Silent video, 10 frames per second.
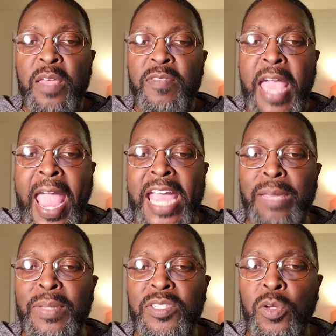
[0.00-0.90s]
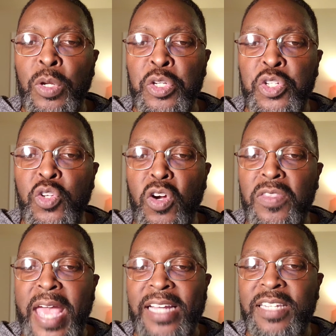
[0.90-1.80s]
The aim is to ensure
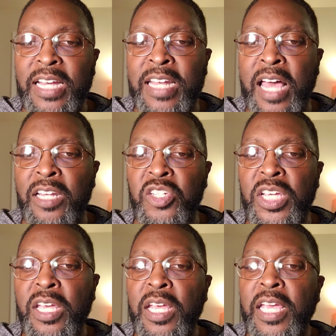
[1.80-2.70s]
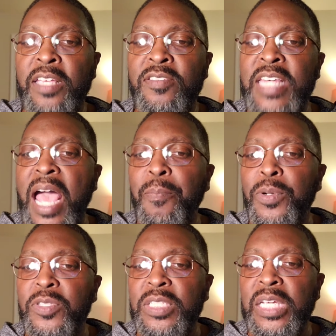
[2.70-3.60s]
that technology is not
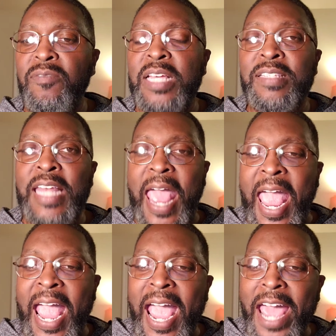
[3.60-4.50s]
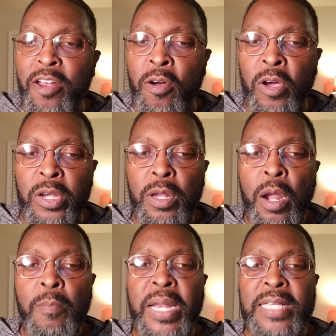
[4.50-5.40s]
perceived as an add-on,
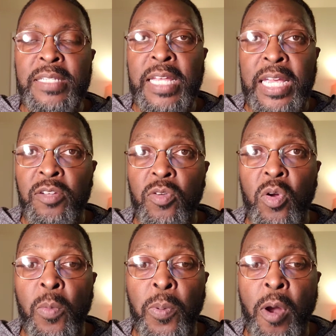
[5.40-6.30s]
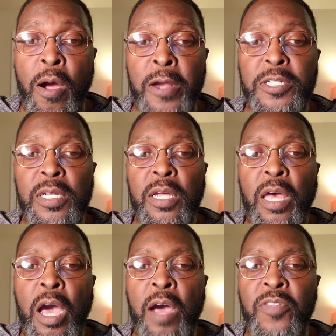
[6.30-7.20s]
but as an integral part
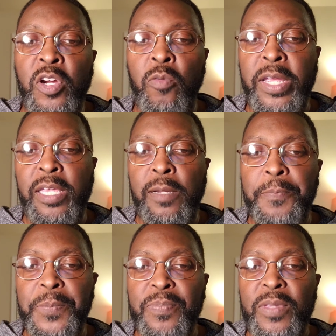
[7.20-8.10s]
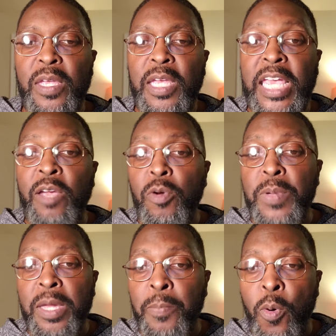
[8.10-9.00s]
of the curriculum. It will
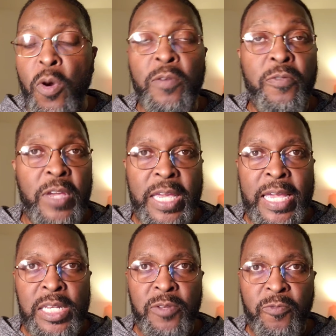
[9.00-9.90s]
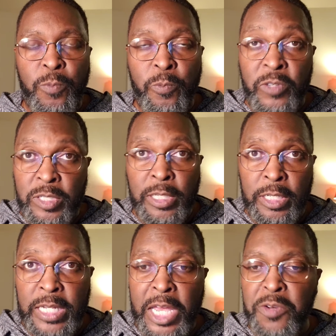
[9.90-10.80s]
be important for each
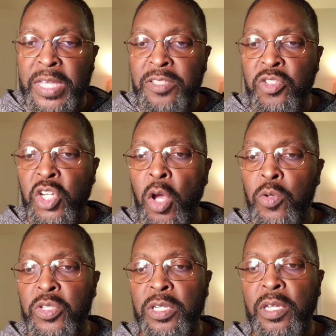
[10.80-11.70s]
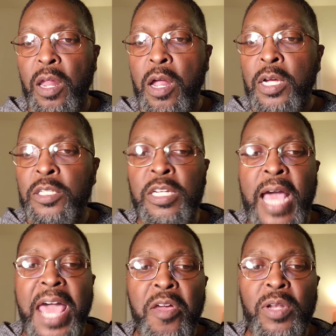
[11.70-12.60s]
facilitator that's chosen to
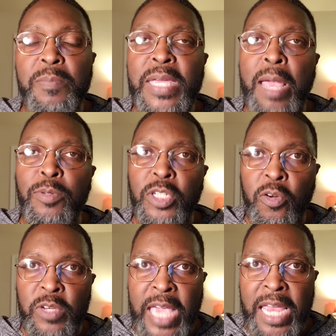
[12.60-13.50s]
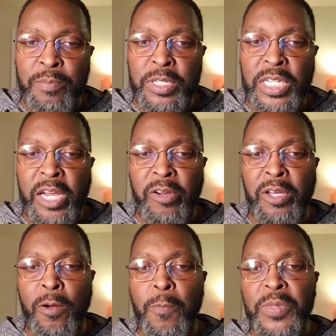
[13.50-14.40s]
not only be able to create
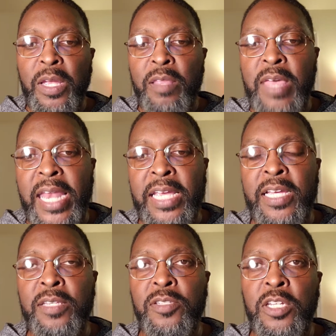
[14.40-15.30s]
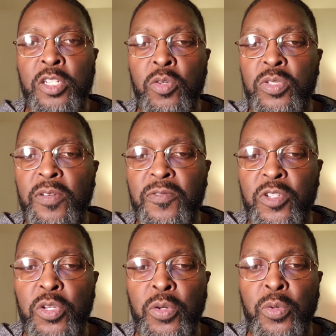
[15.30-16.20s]
material that is conducive
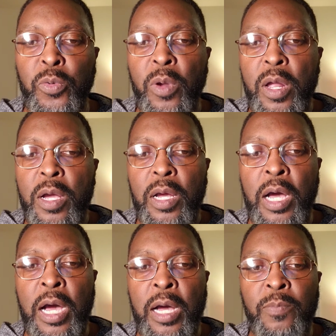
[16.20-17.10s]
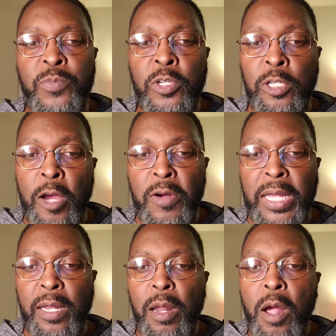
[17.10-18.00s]
to
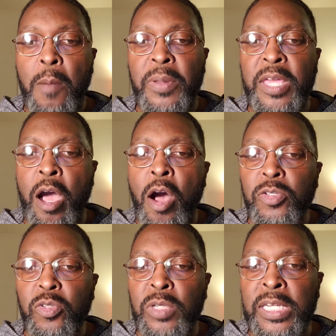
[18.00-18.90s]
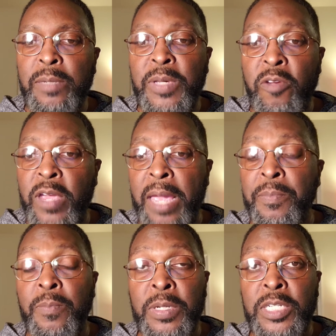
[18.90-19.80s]
learning, but they also need to create
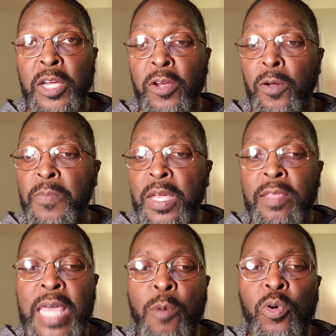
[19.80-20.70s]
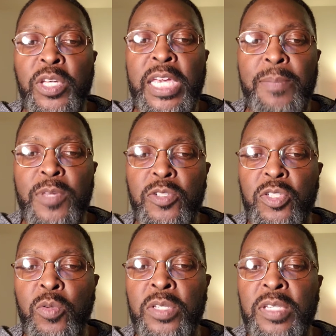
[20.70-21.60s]
material that will keep their
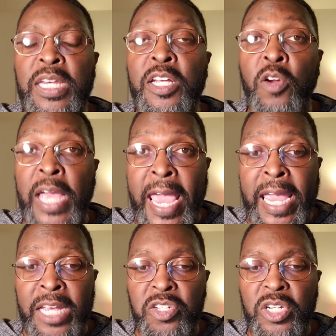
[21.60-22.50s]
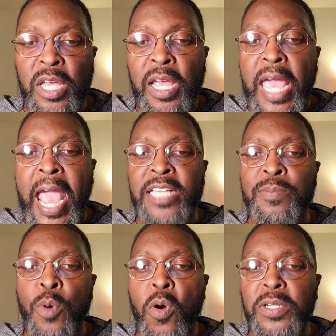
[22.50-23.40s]
students engaged. As
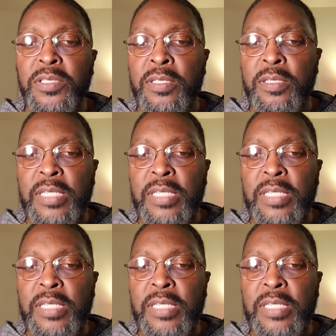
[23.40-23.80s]
Morrison